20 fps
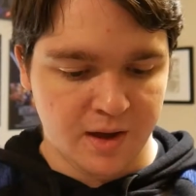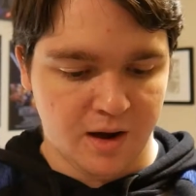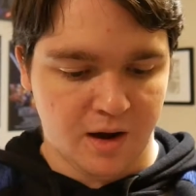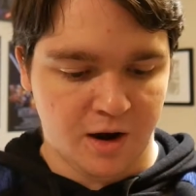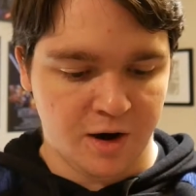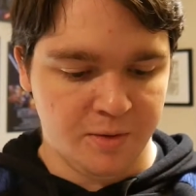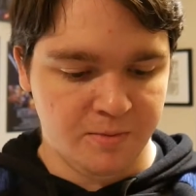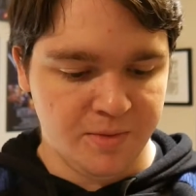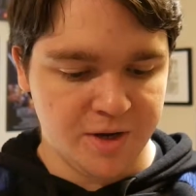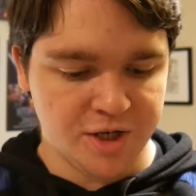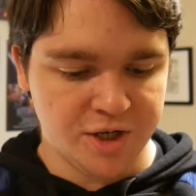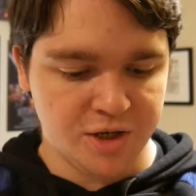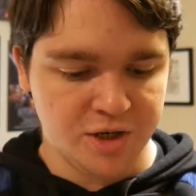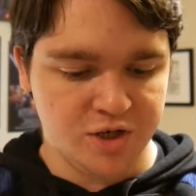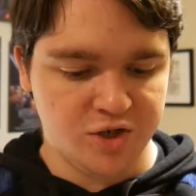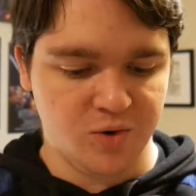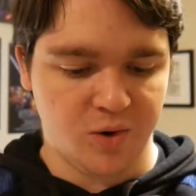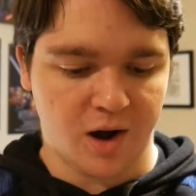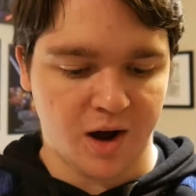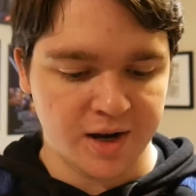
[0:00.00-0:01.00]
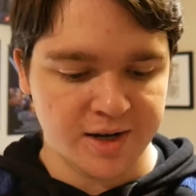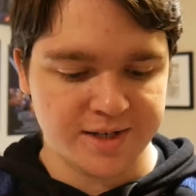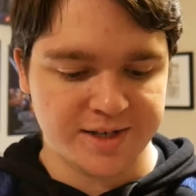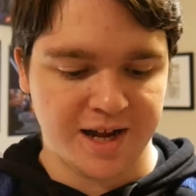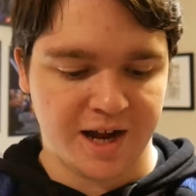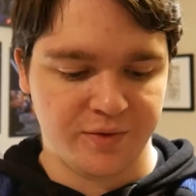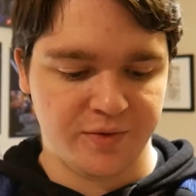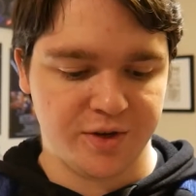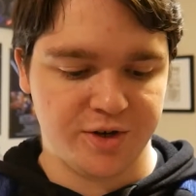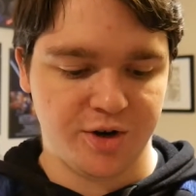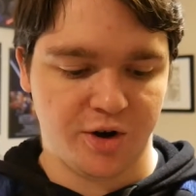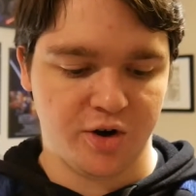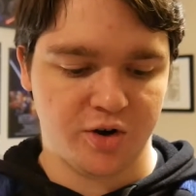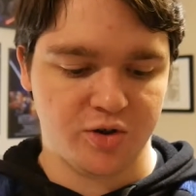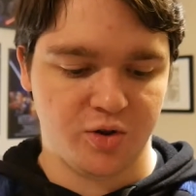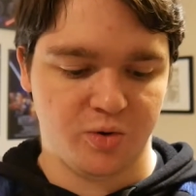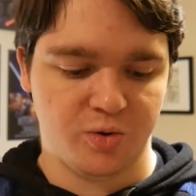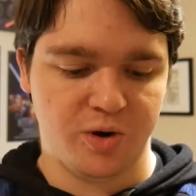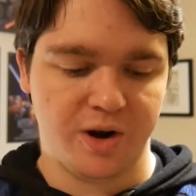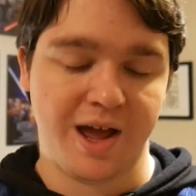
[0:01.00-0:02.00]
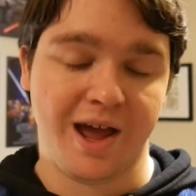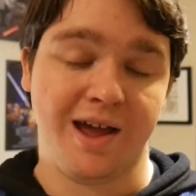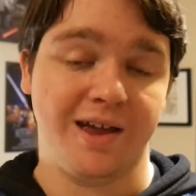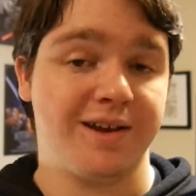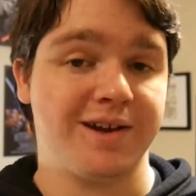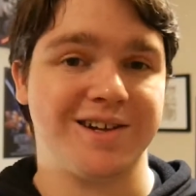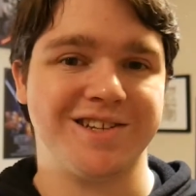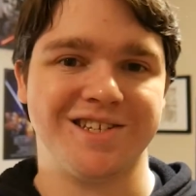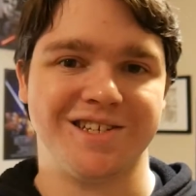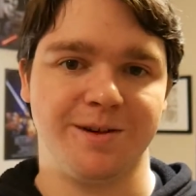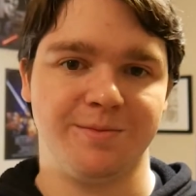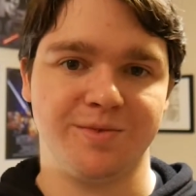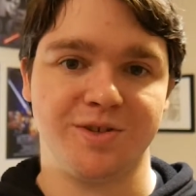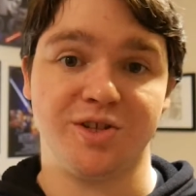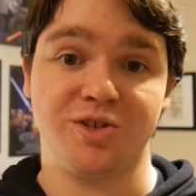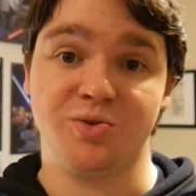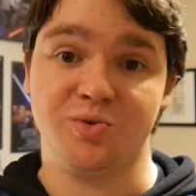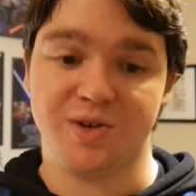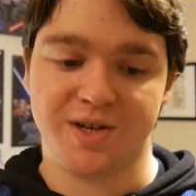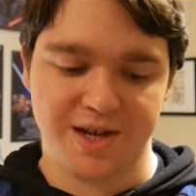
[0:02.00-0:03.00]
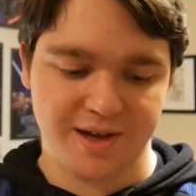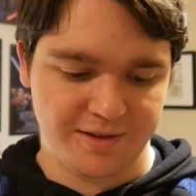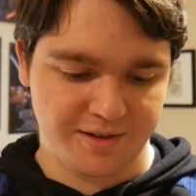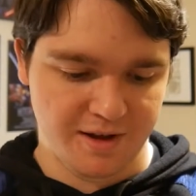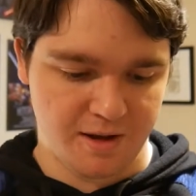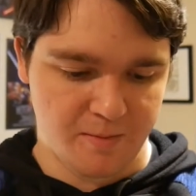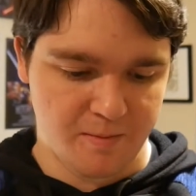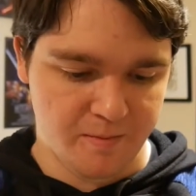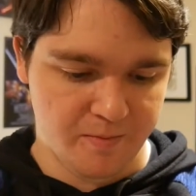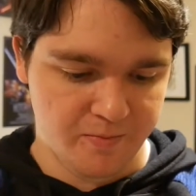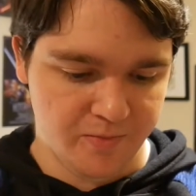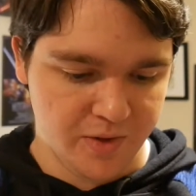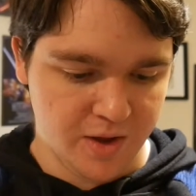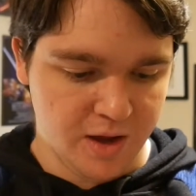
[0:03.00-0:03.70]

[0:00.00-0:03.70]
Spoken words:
on a mission to hunt down the Dark Lord and attempt to kill him.